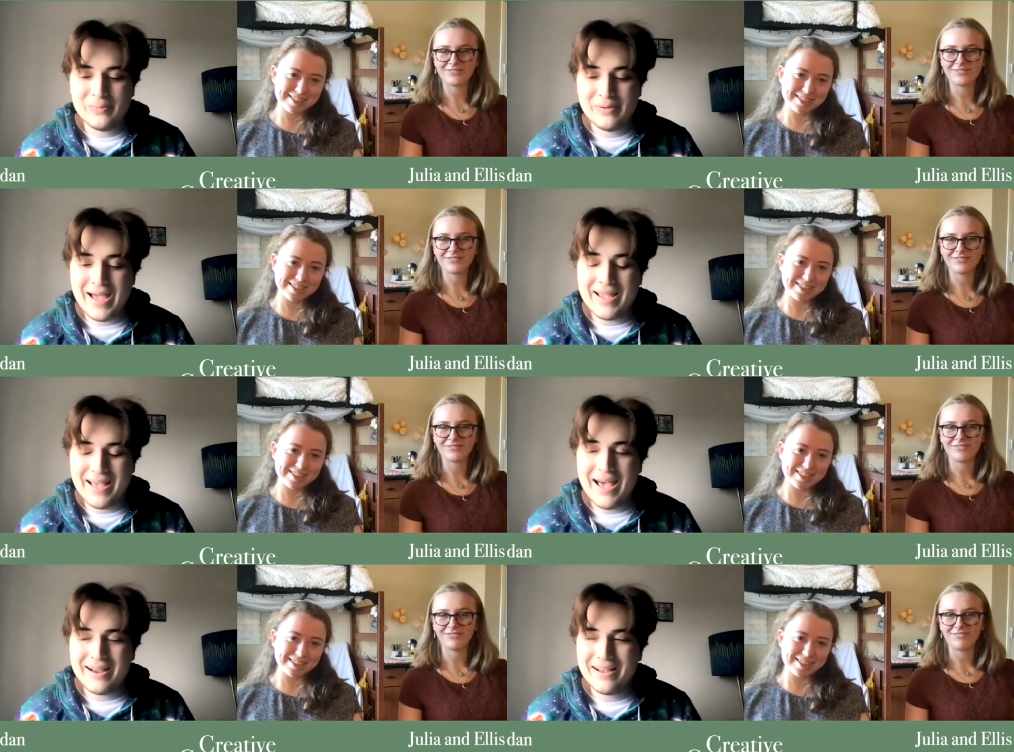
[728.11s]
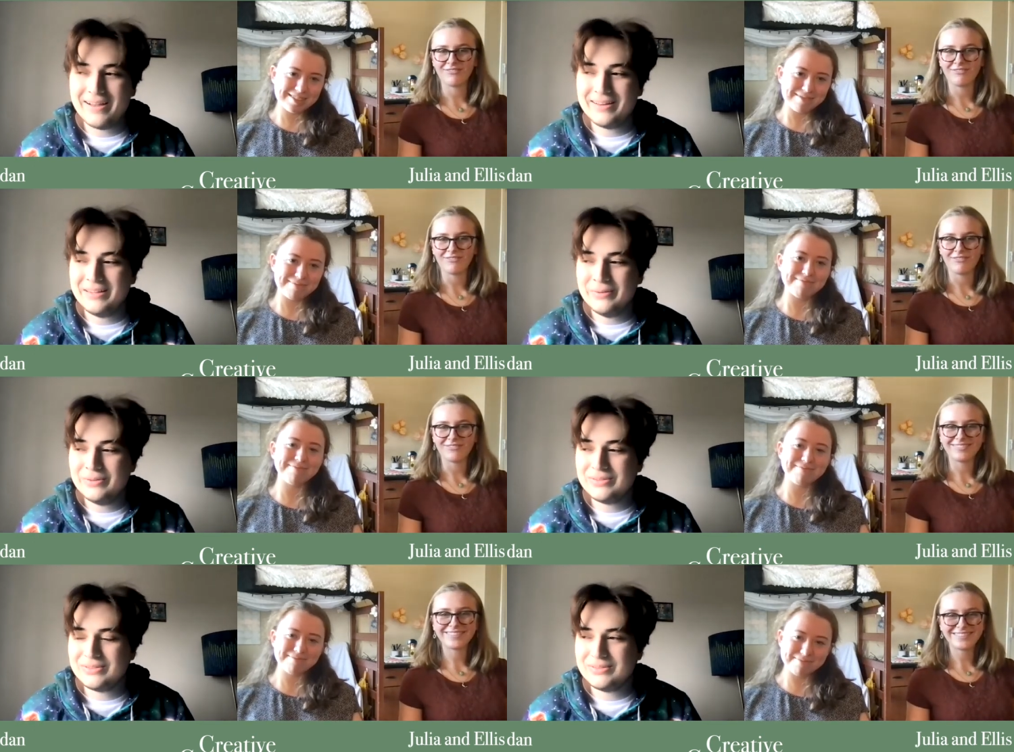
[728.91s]
Speaker 1: but I, I got it. It
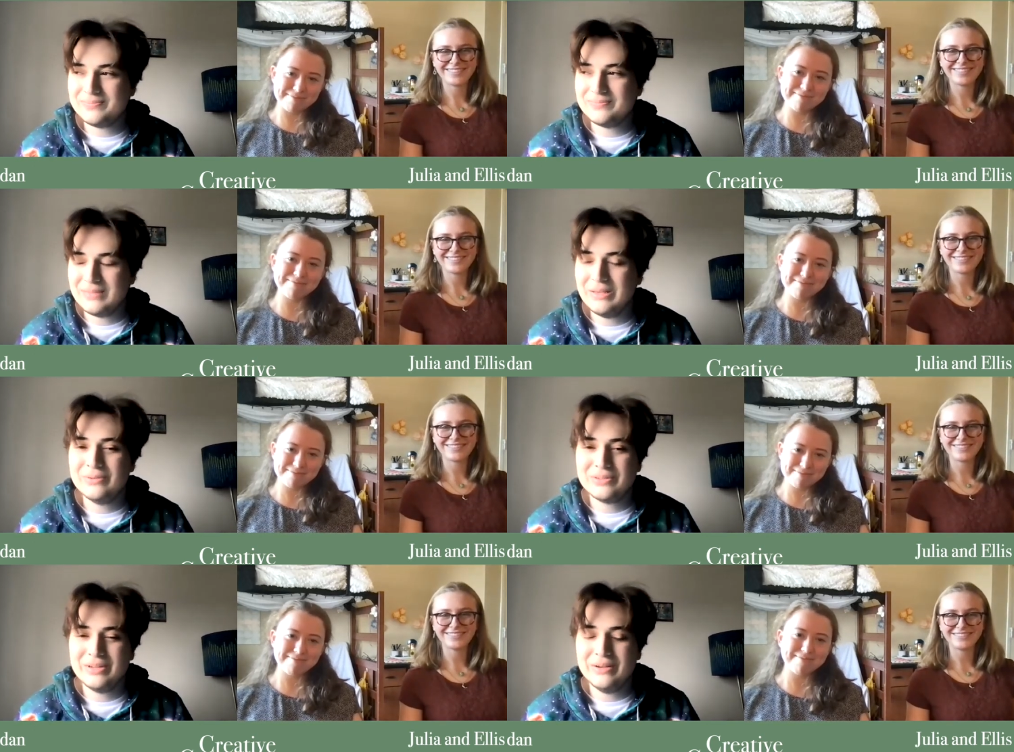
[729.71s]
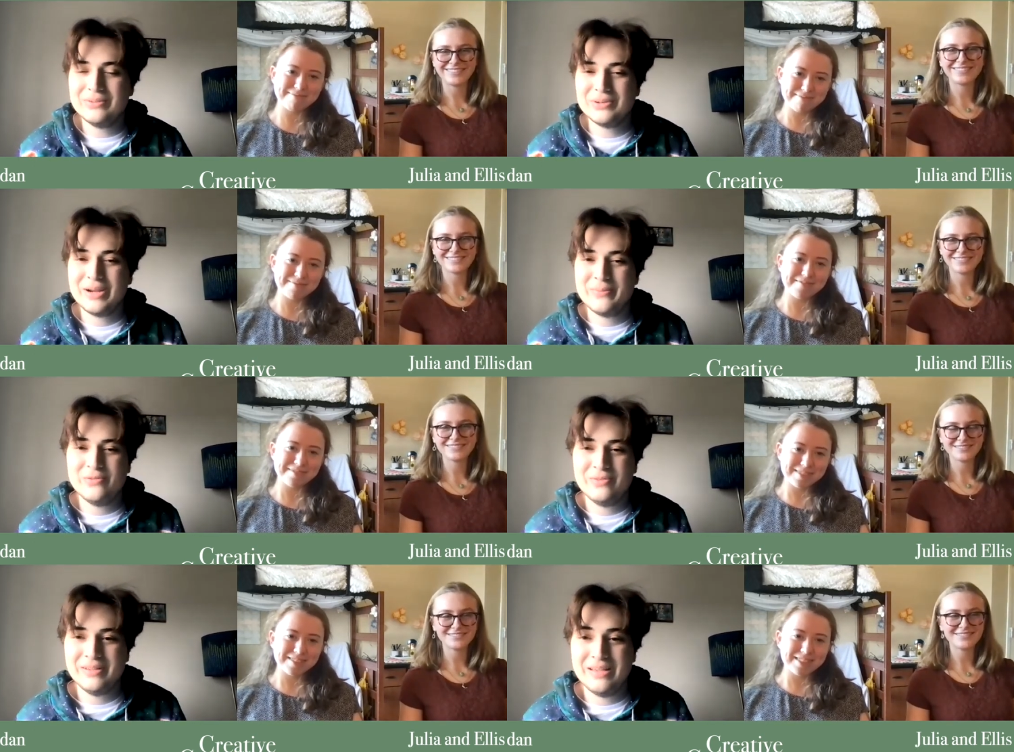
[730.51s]
was, it was a, it was a great
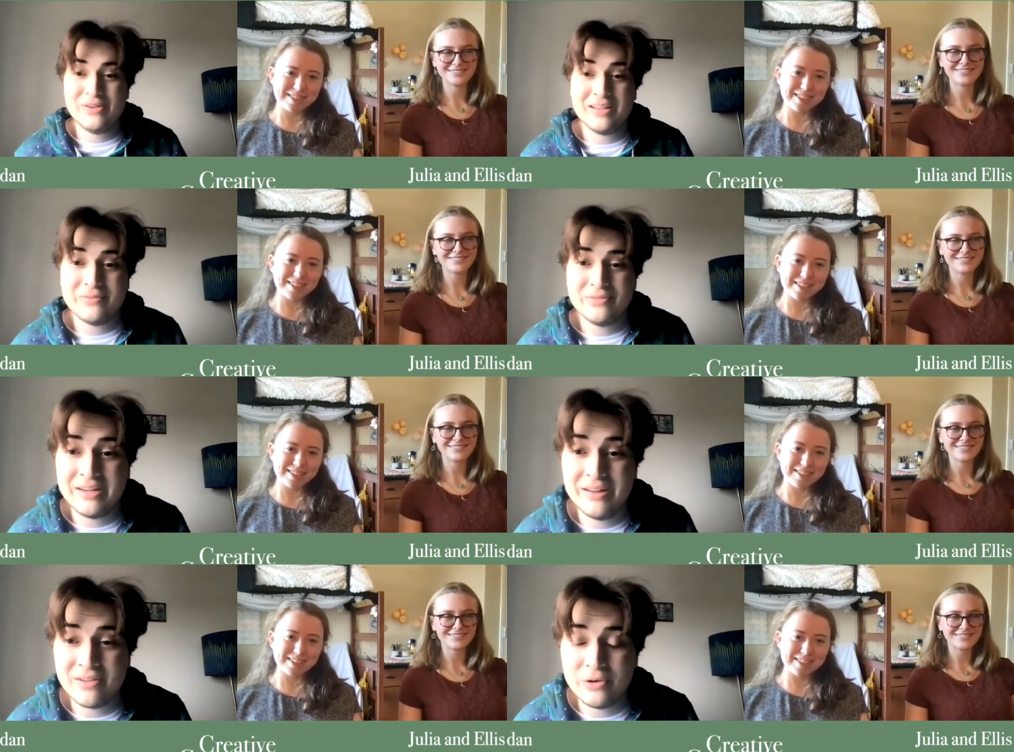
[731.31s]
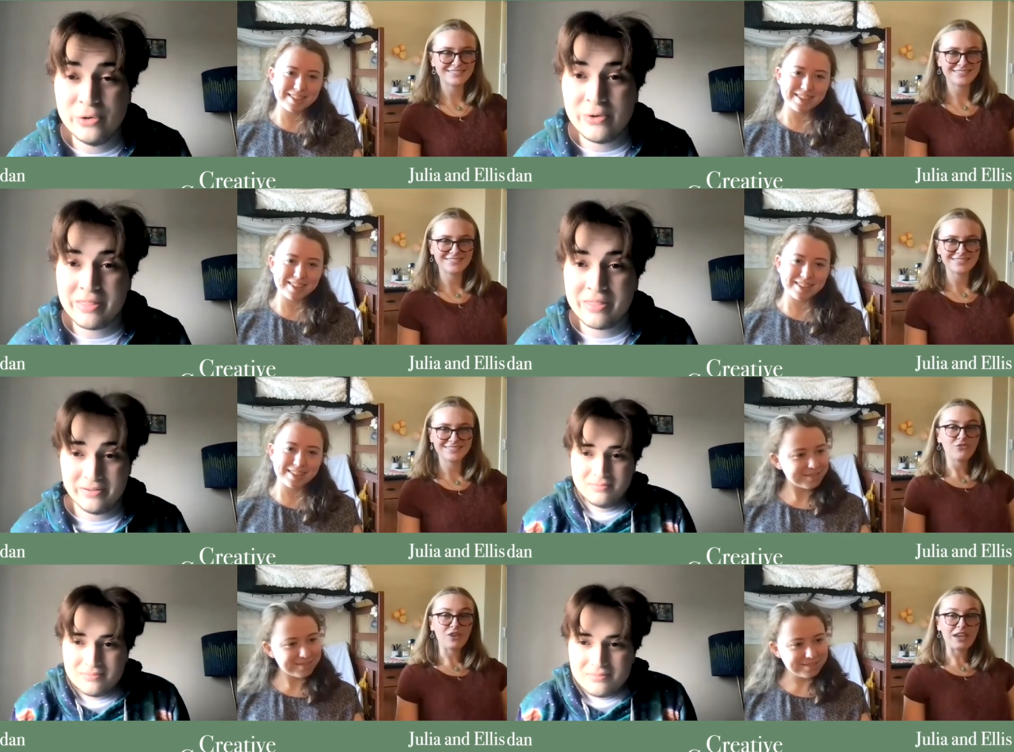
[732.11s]
movie. If you guys haven't seen it, it's on Hulu, I think.
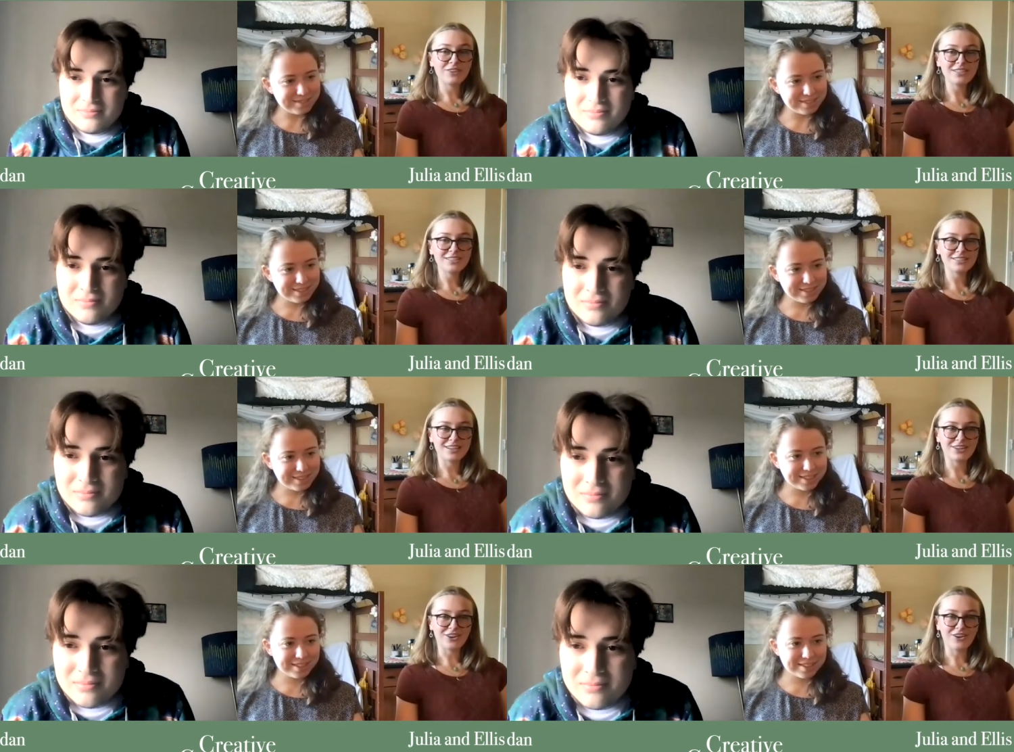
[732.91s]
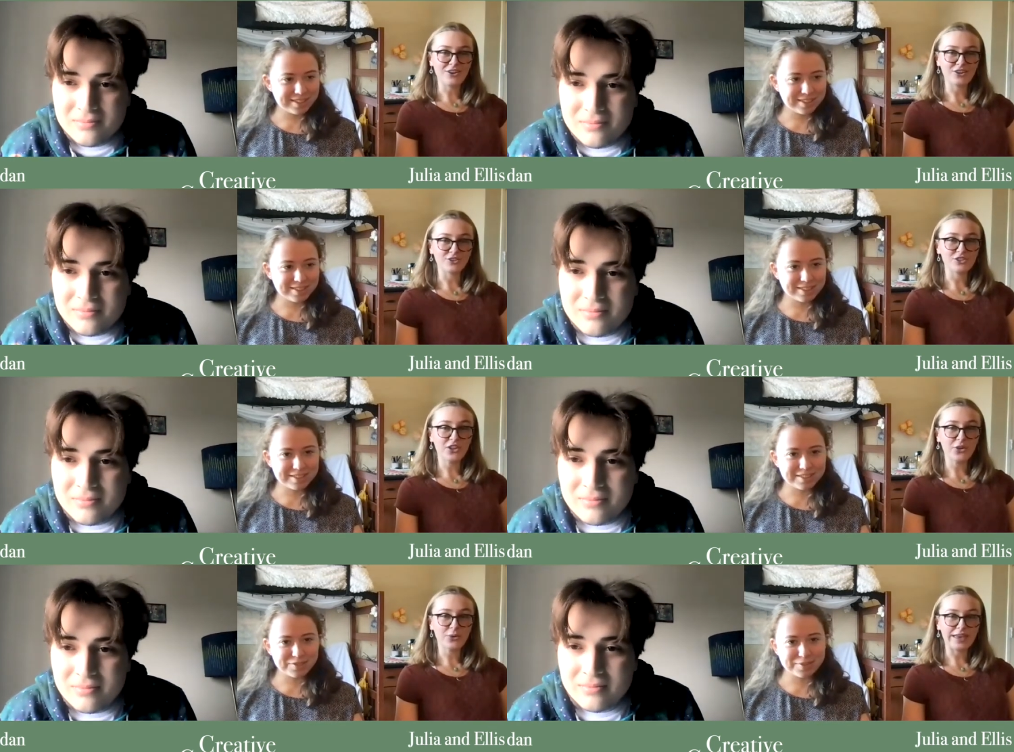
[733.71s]
Speaker 2: Favorite sticker on your
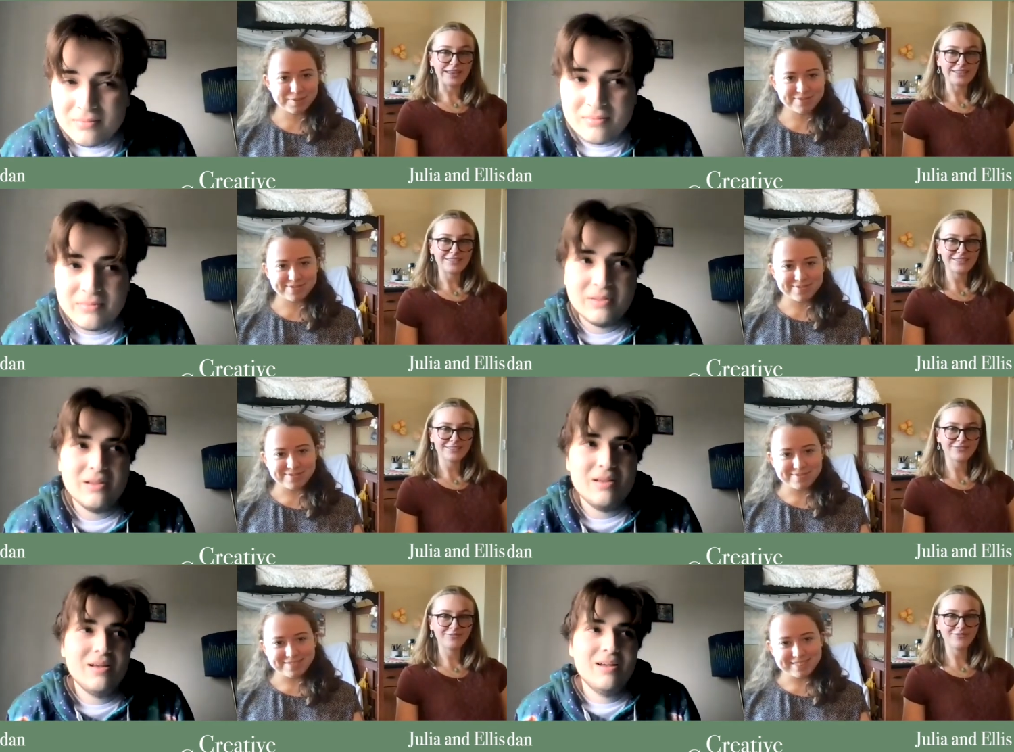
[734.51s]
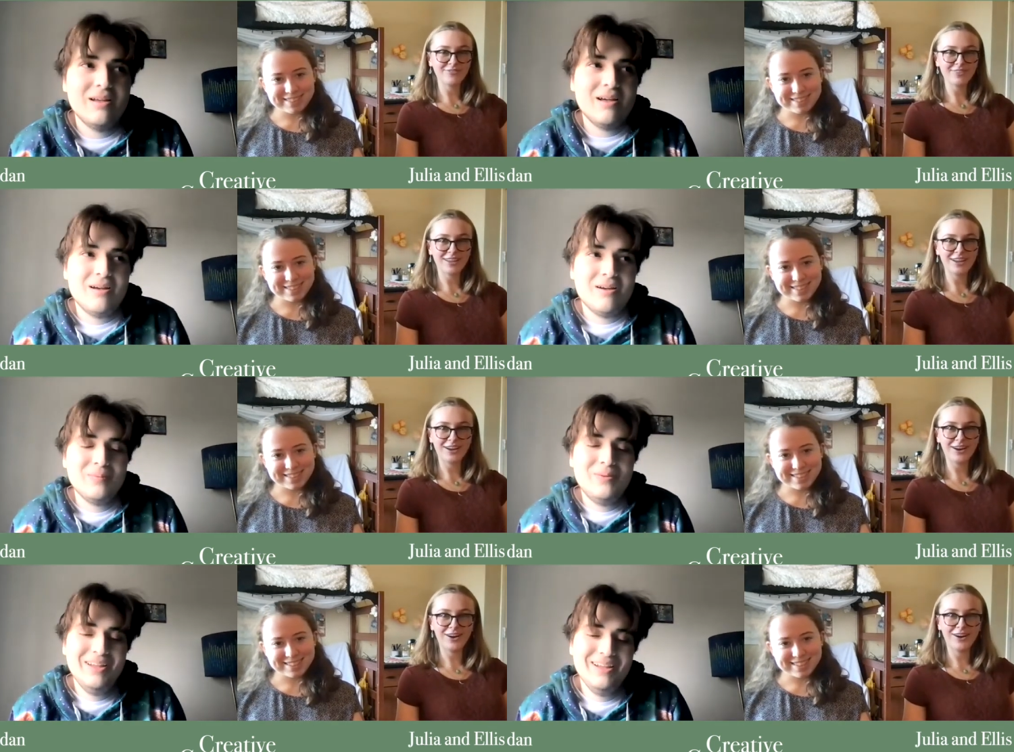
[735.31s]
cello case?
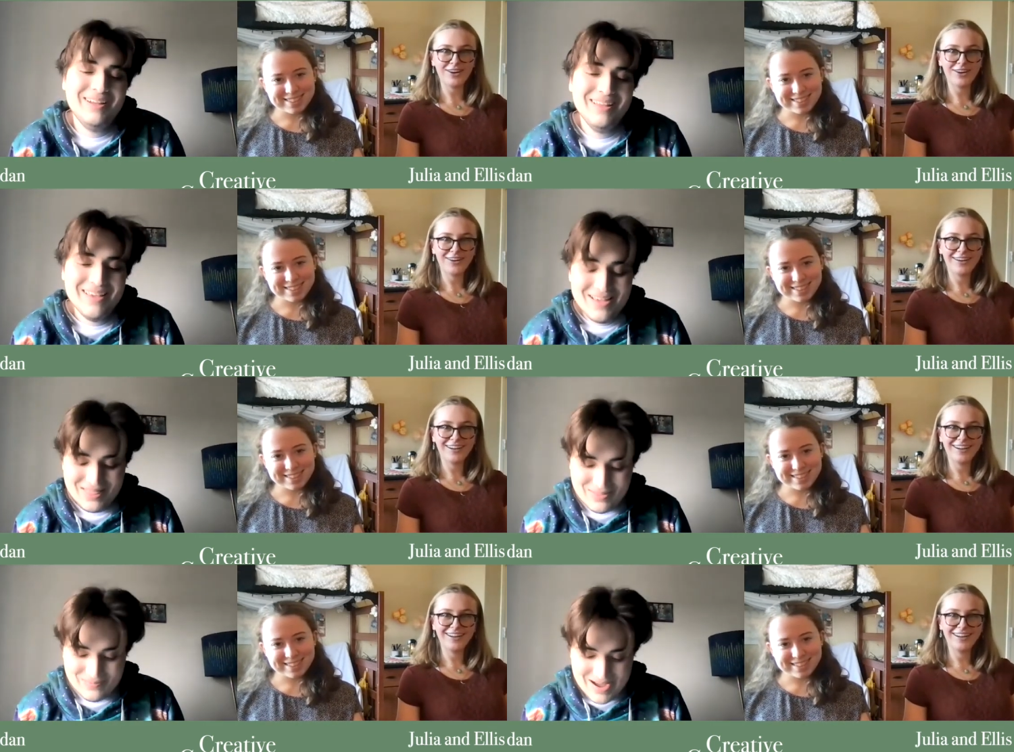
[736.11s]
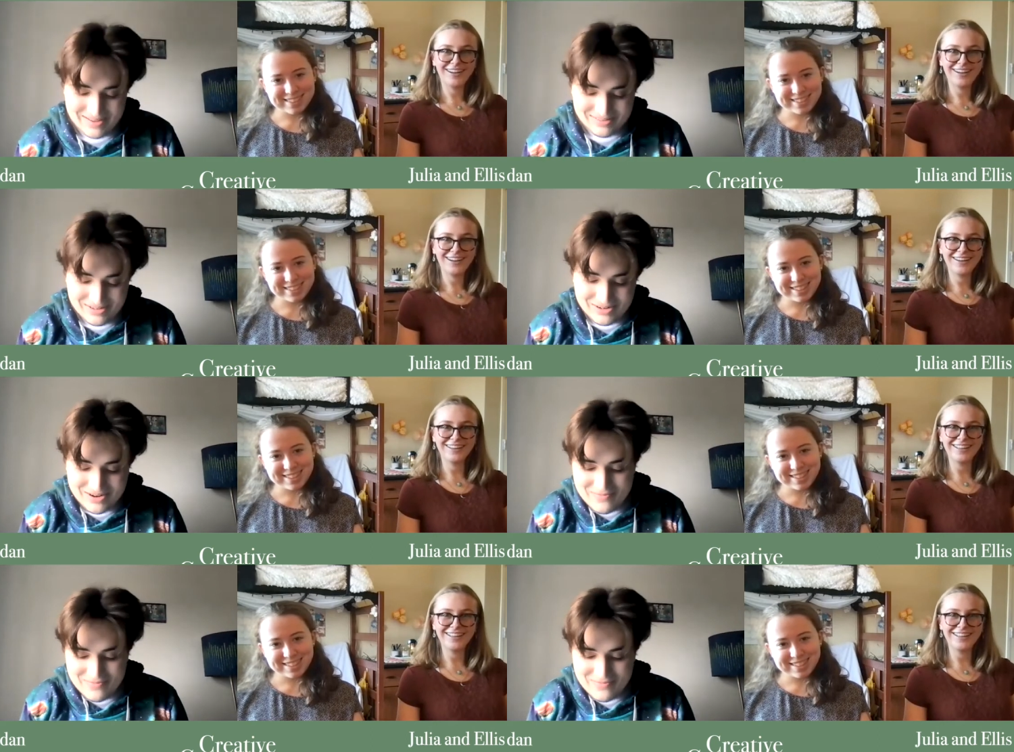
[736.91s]
Speaker 1: Um, my sticker of